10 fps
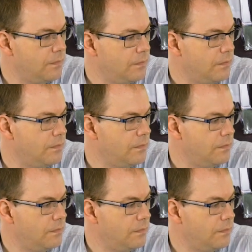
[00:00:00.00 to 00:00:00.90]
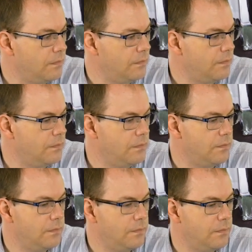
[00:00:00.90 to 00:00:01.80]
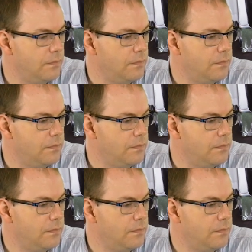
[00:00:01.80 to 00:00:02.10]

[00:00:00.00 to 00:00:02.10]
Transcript: No words are spoken by the person on screen.